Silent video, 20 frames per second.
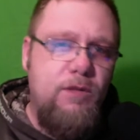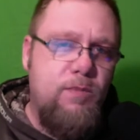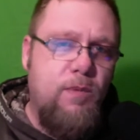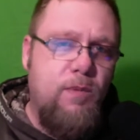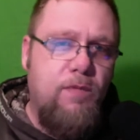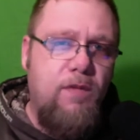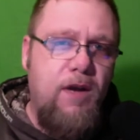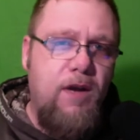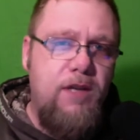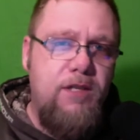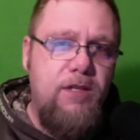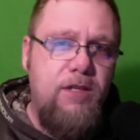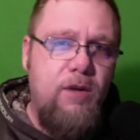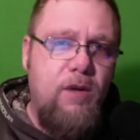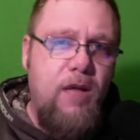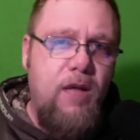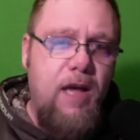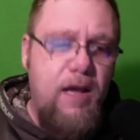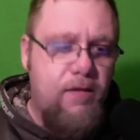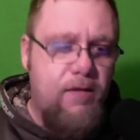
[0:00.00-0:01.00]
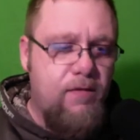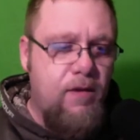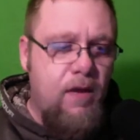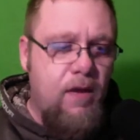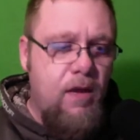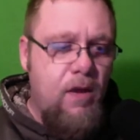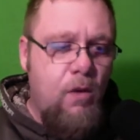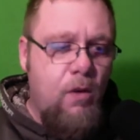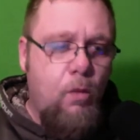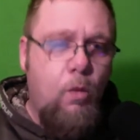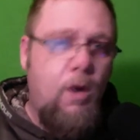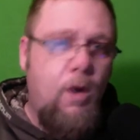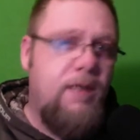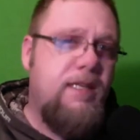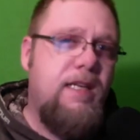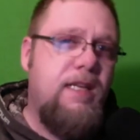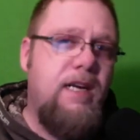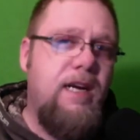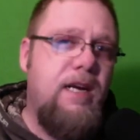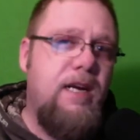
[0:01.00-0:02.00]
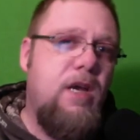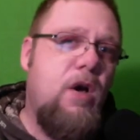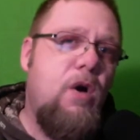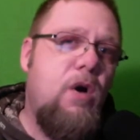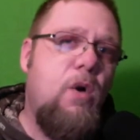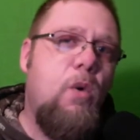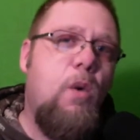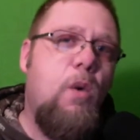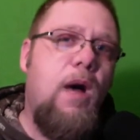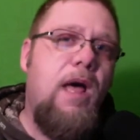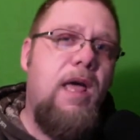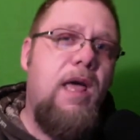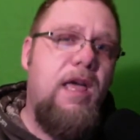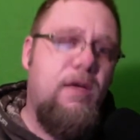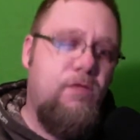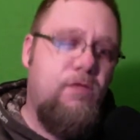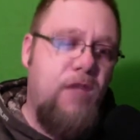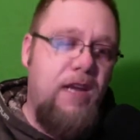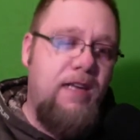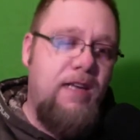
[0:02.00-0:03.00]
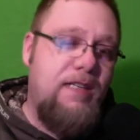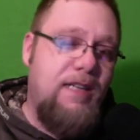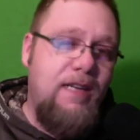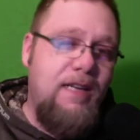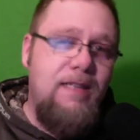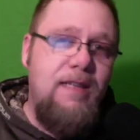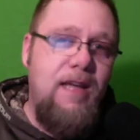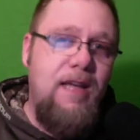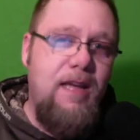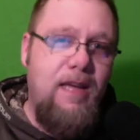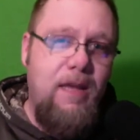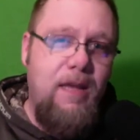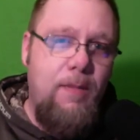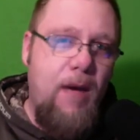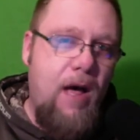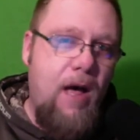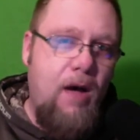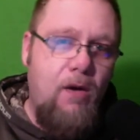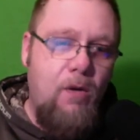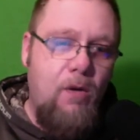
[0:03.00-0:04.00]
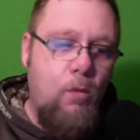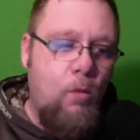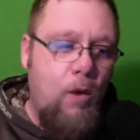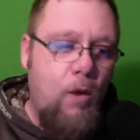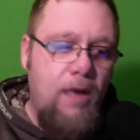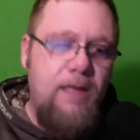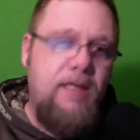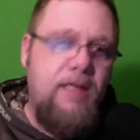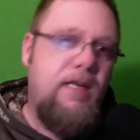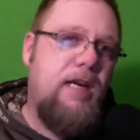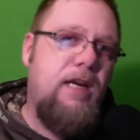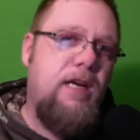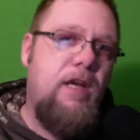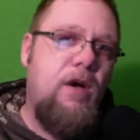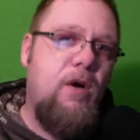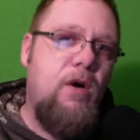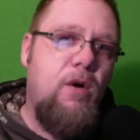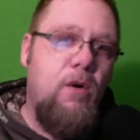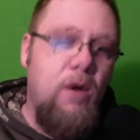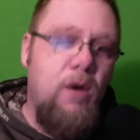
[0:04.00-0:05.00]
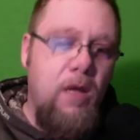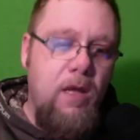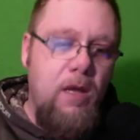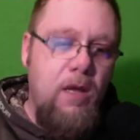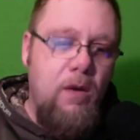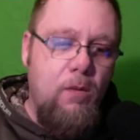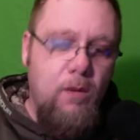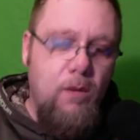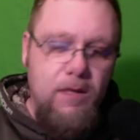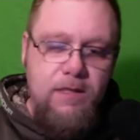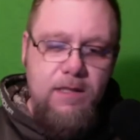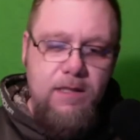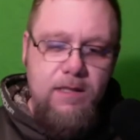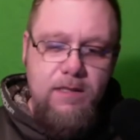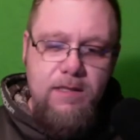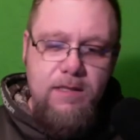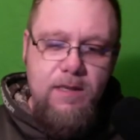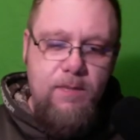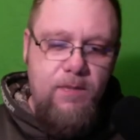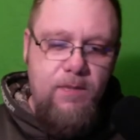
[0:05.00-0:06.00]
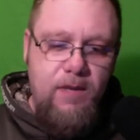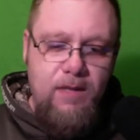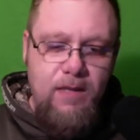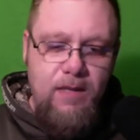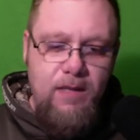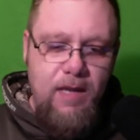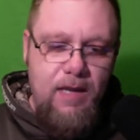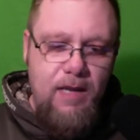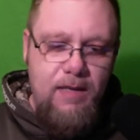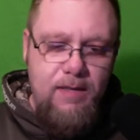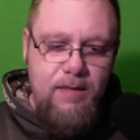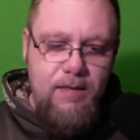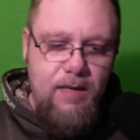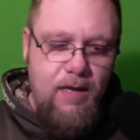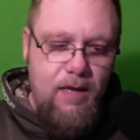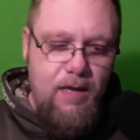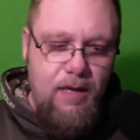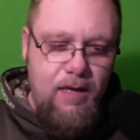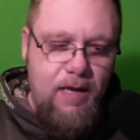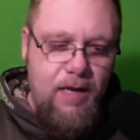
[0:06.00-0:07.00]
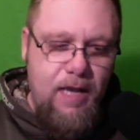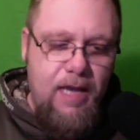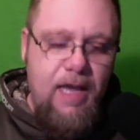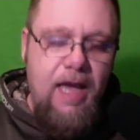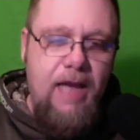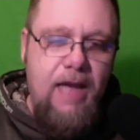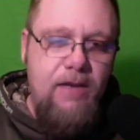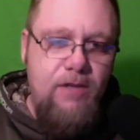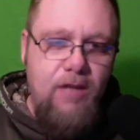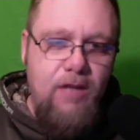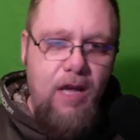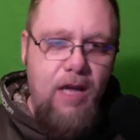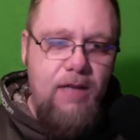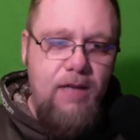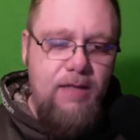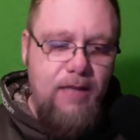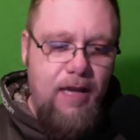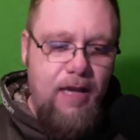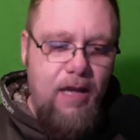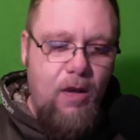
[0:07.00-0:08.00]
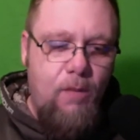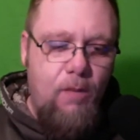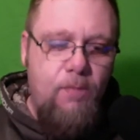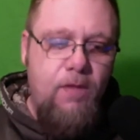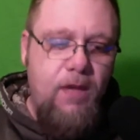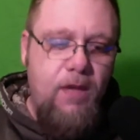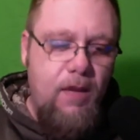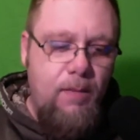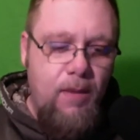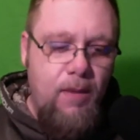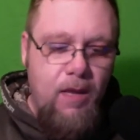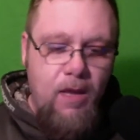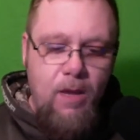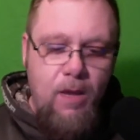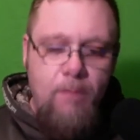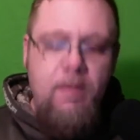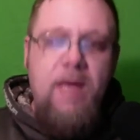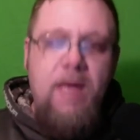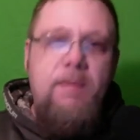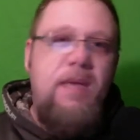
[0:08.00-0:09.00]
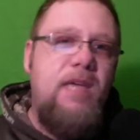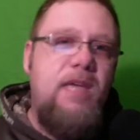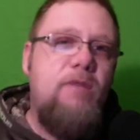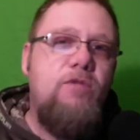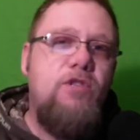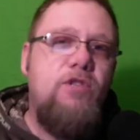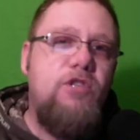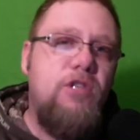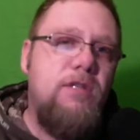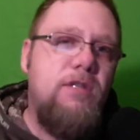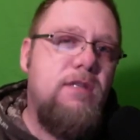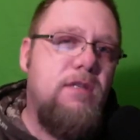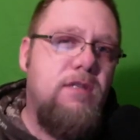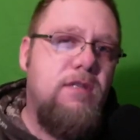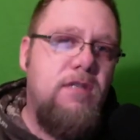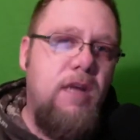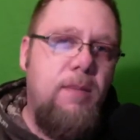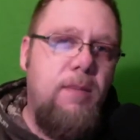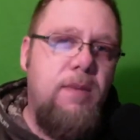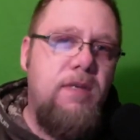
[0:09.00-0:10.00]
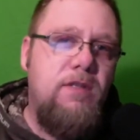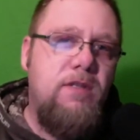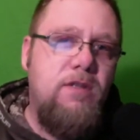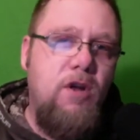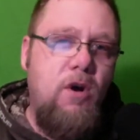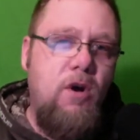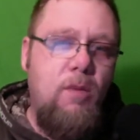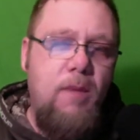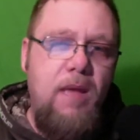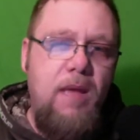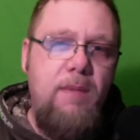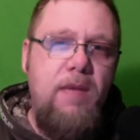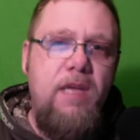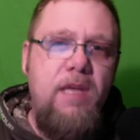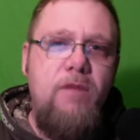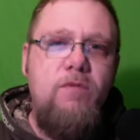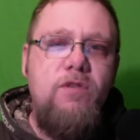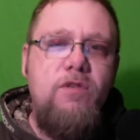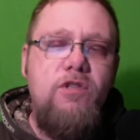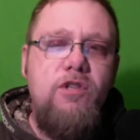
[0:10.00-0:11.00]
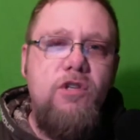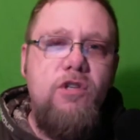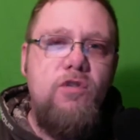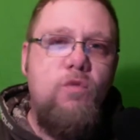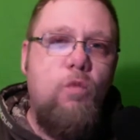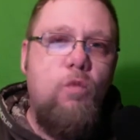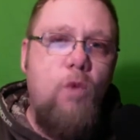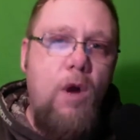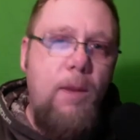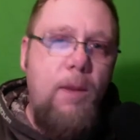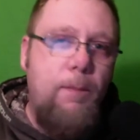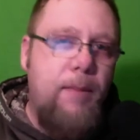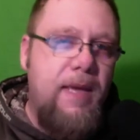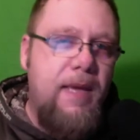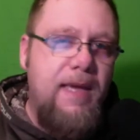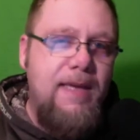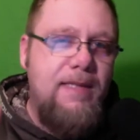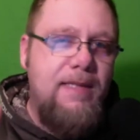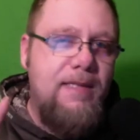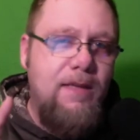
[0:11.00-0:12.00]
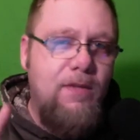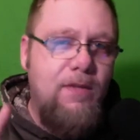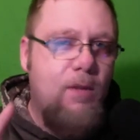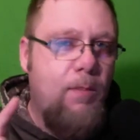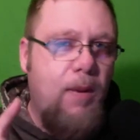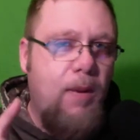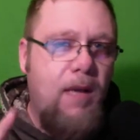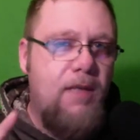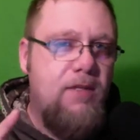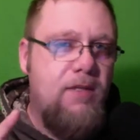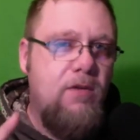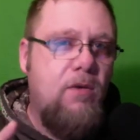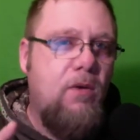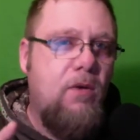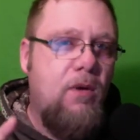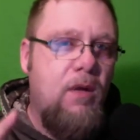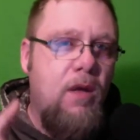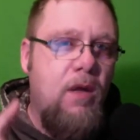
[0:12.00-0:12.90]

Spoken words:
professional life. What did he know? Why, if they did take him out, what did he know? Was it something that he had done to help them? Maybe he was just a stepping stone. Maybe he was just one piece of the puzzle,